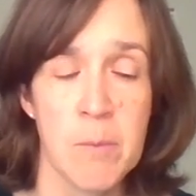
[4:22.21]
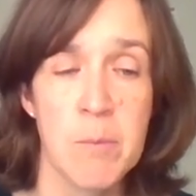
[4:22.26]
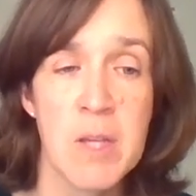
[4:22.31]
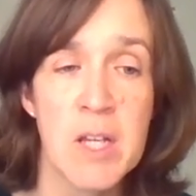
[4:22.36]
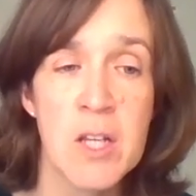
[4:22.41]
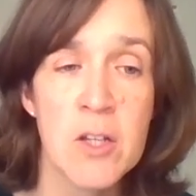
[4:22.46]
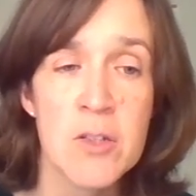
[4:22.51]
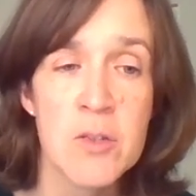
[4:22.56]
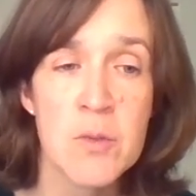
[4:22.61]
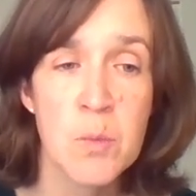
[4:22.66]

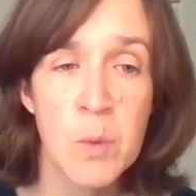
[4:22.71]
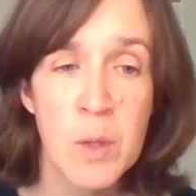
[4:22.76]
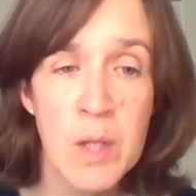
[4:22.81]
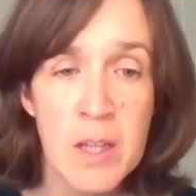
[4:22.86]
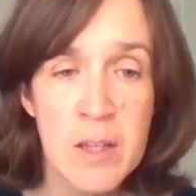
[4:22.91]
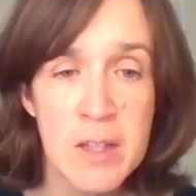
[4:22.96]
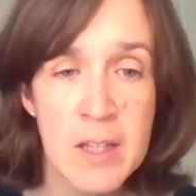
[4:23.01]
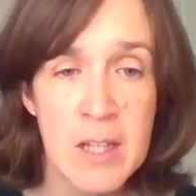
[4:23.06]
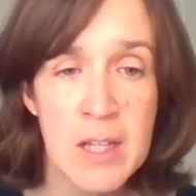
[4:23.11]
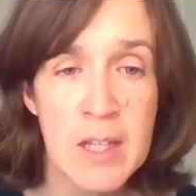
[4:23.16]
Because
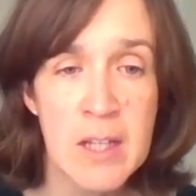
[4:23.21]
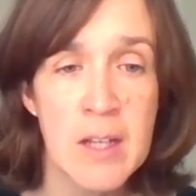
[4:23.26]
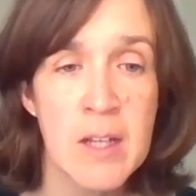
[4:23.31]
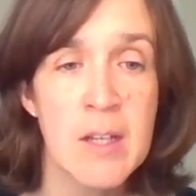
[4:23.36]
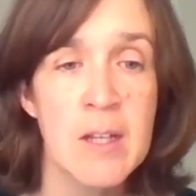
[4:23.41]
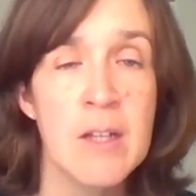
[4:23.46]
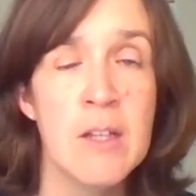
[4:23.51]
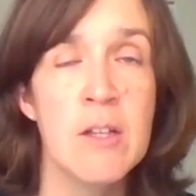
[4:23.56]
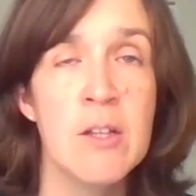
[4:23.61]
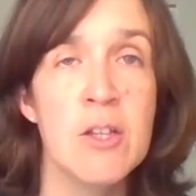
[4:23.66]
really,
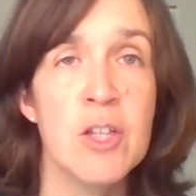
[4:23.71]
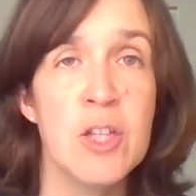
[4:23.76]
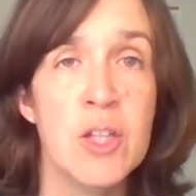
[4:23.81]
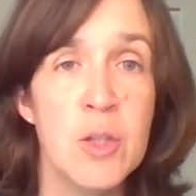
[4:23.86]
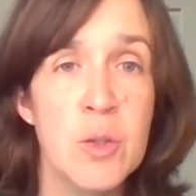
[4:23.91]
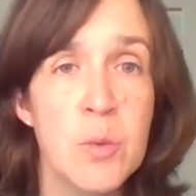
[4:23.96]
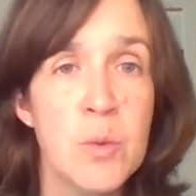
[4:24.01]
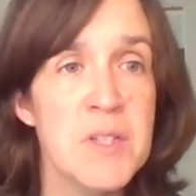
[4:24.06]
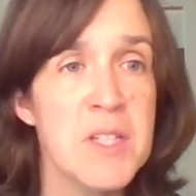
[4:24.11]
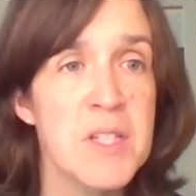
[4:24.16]

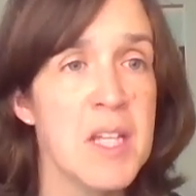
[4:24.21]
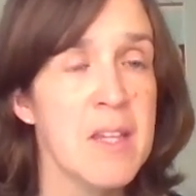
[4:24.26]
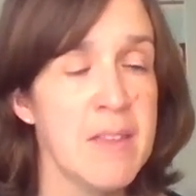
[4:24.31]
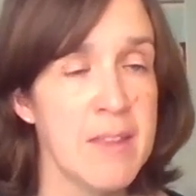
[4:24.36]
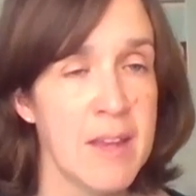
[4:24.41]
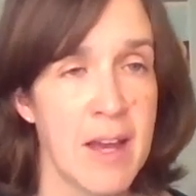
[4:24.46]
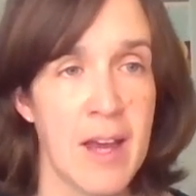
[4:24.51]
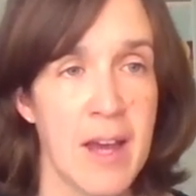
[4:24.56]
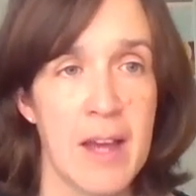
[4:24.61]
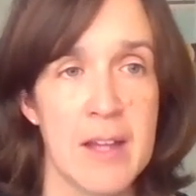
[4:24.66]
using
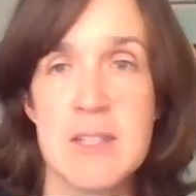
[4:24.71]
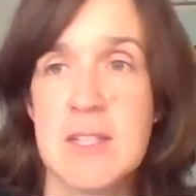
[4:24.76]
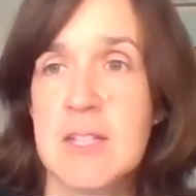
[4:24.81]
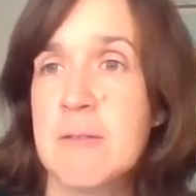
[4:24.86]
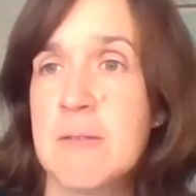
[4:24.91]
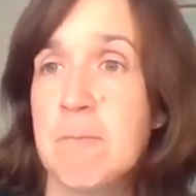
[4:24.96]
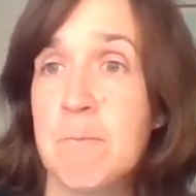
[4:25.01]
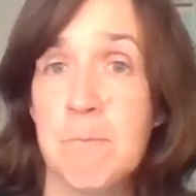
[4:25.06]
that